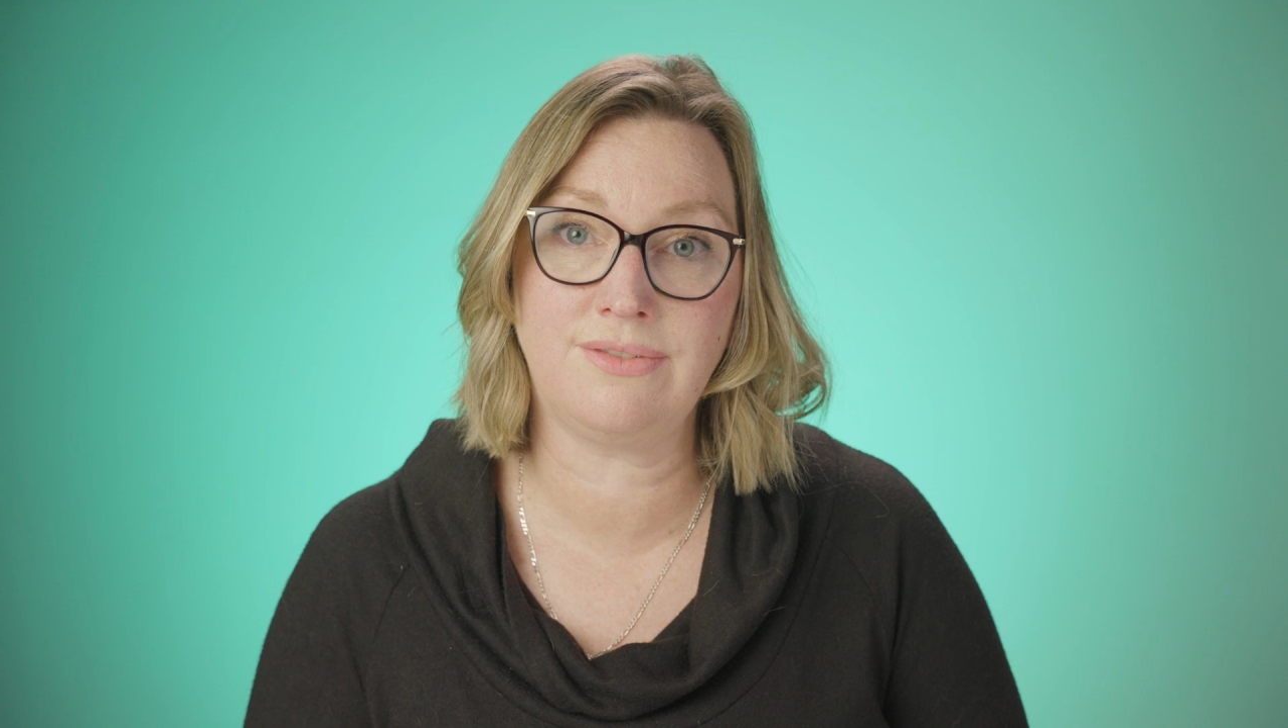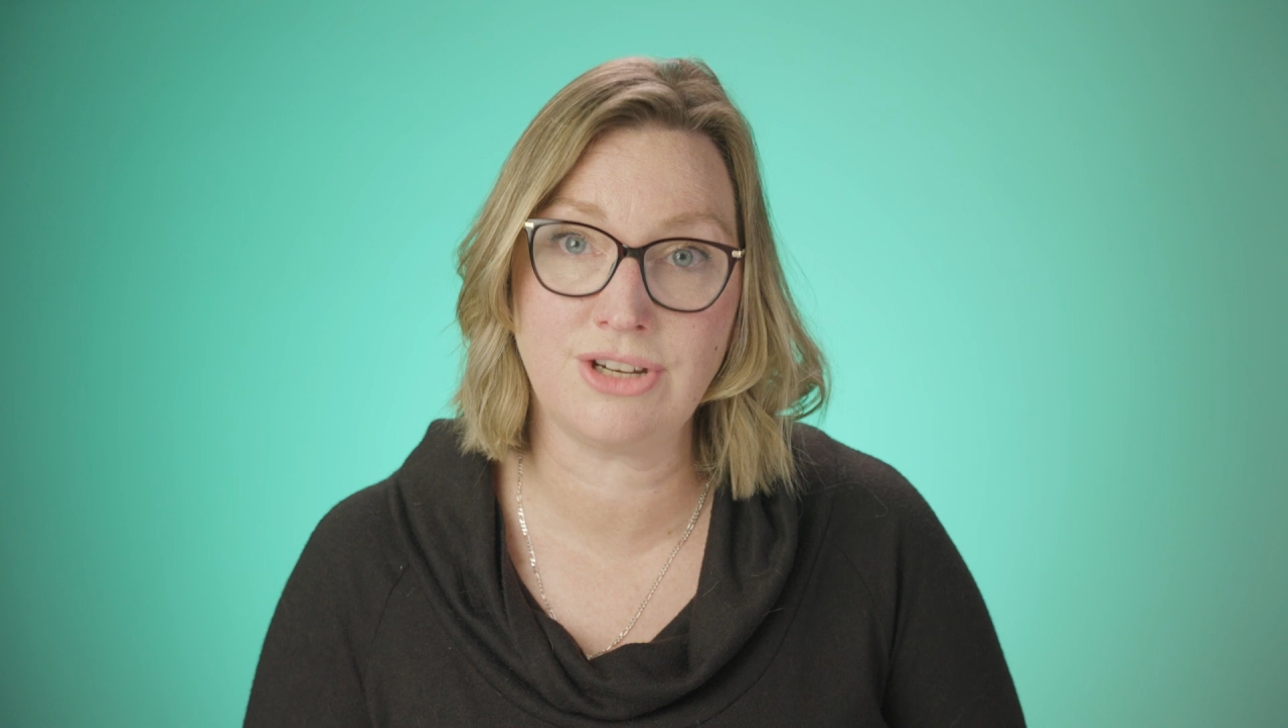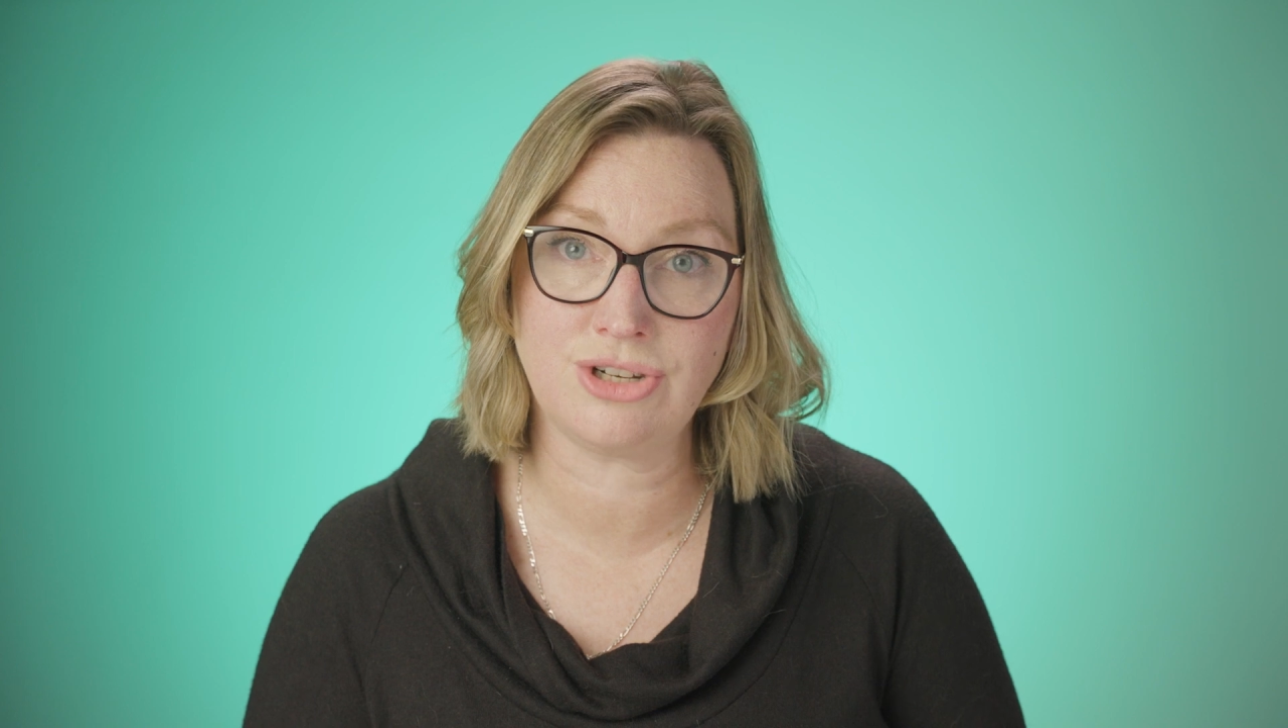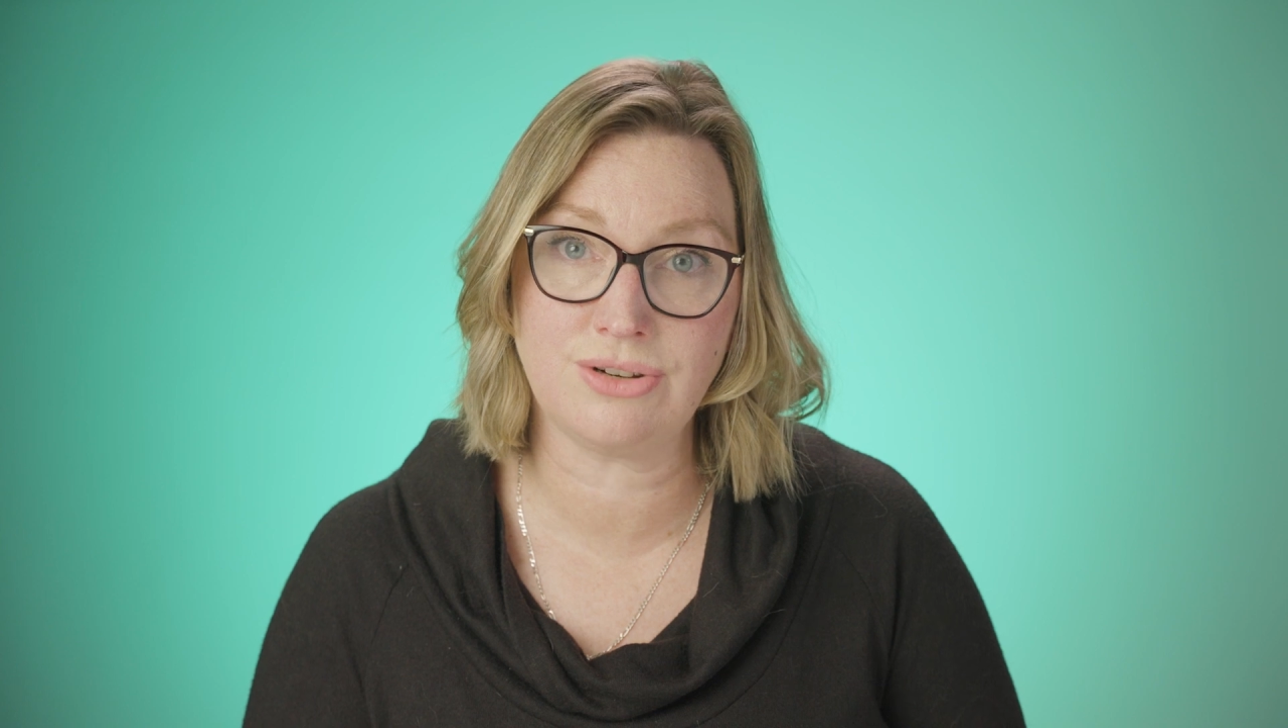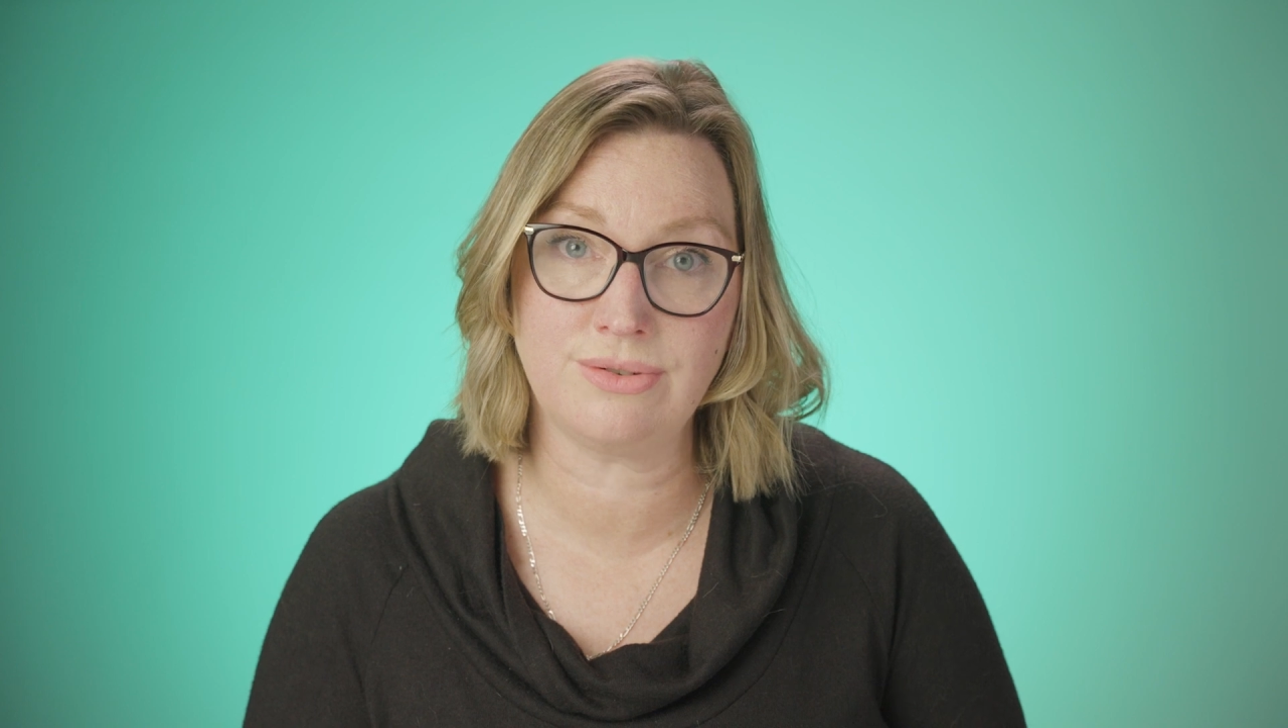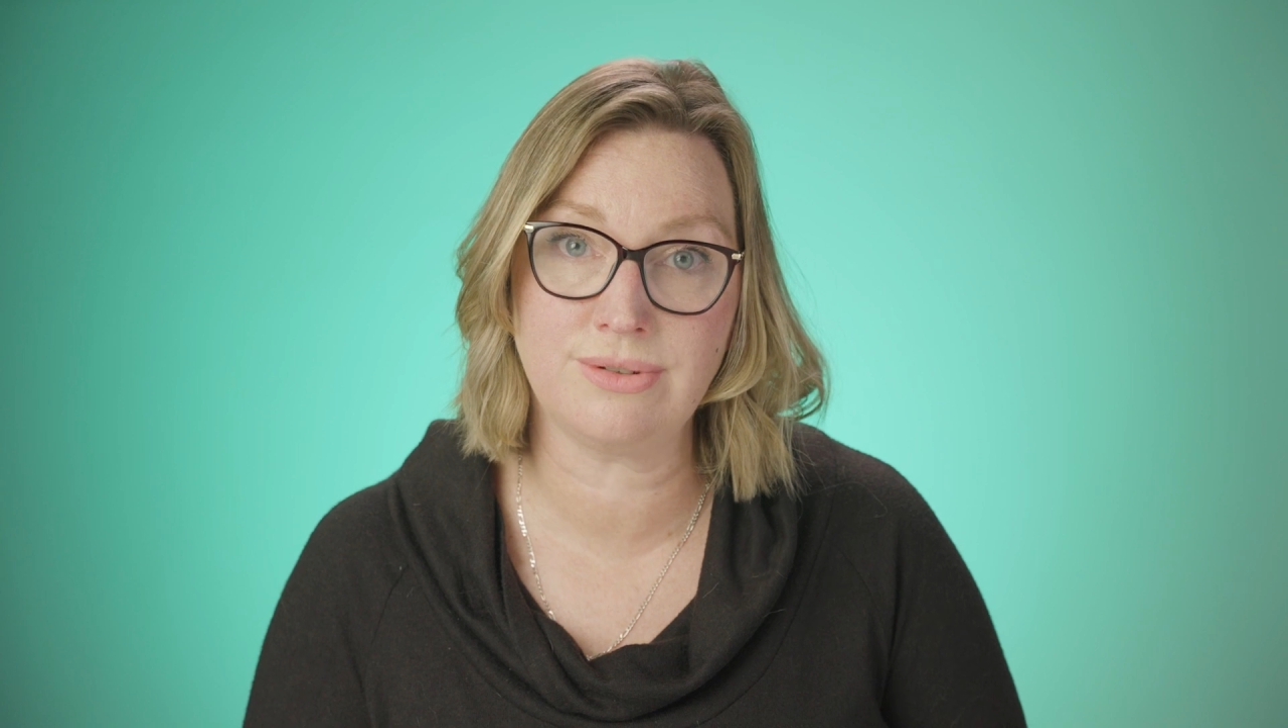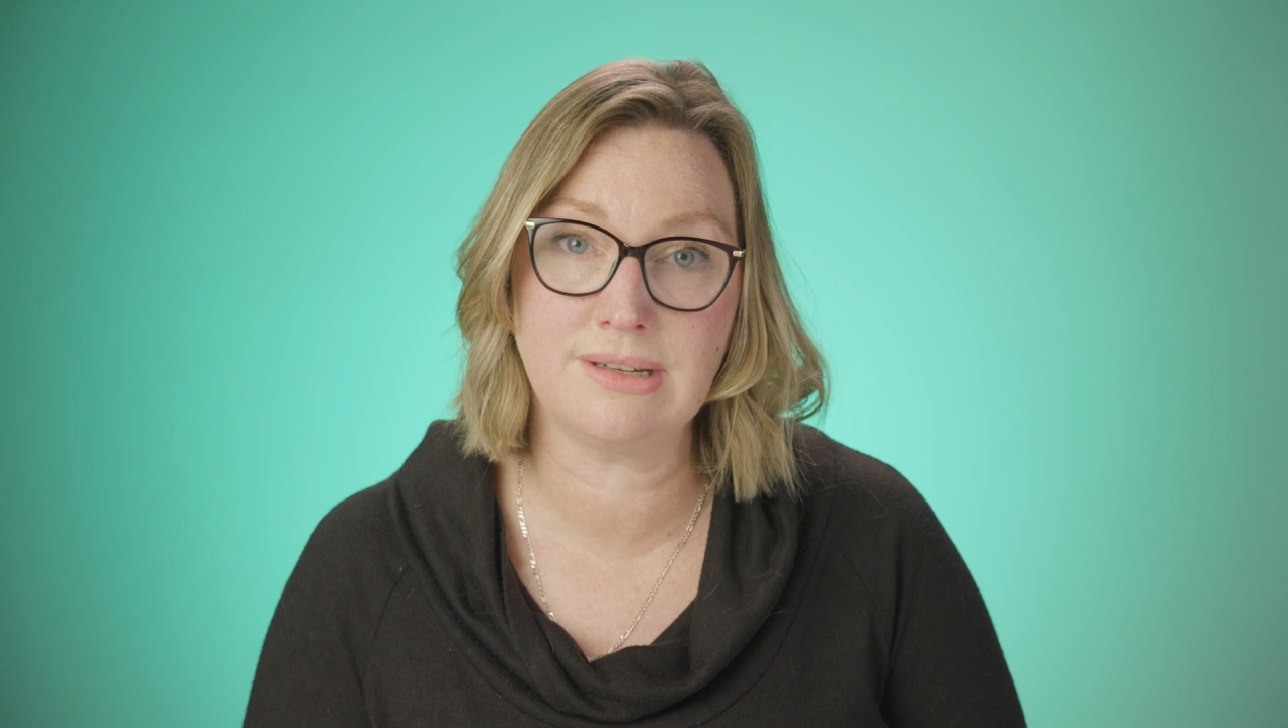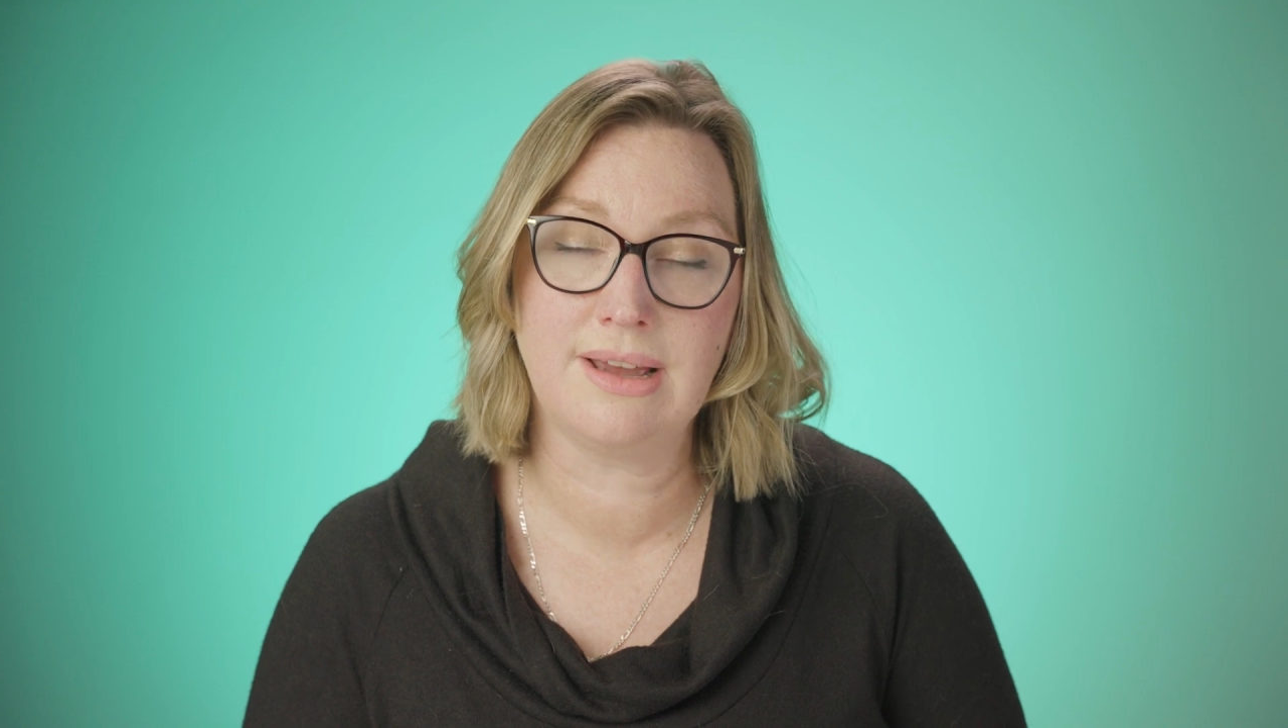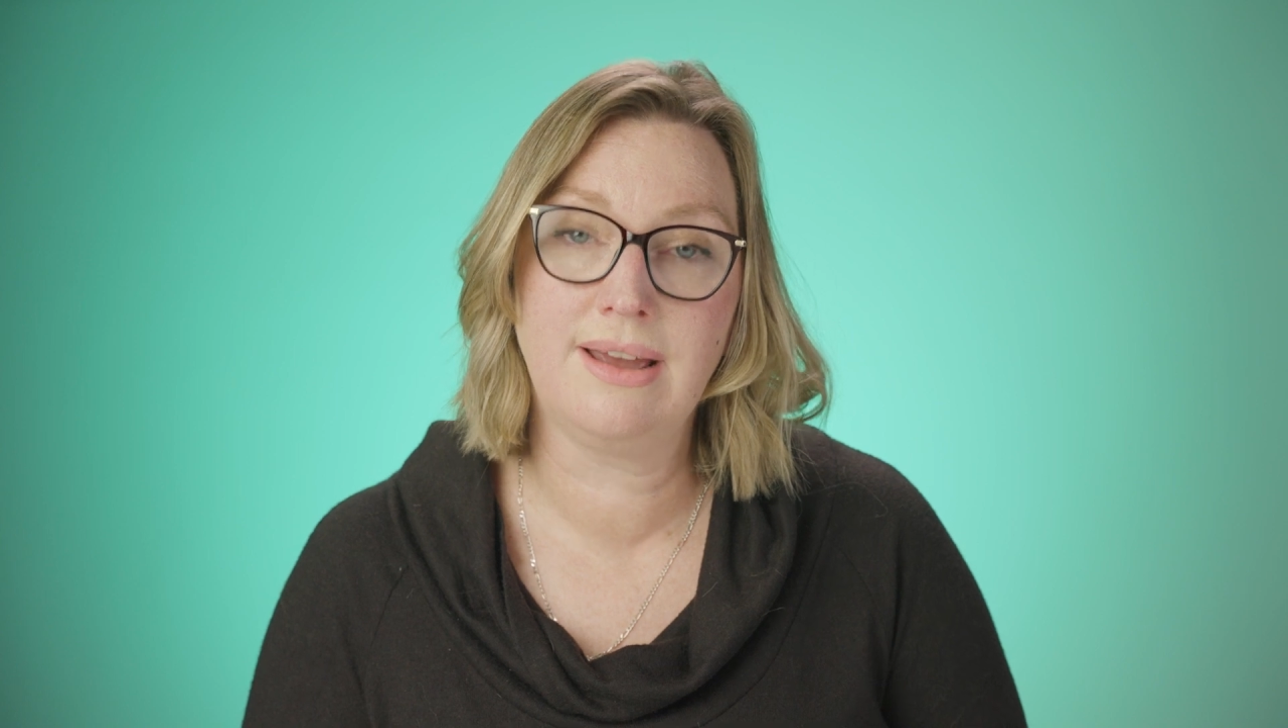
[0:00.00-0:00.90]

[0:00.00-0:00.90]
issues,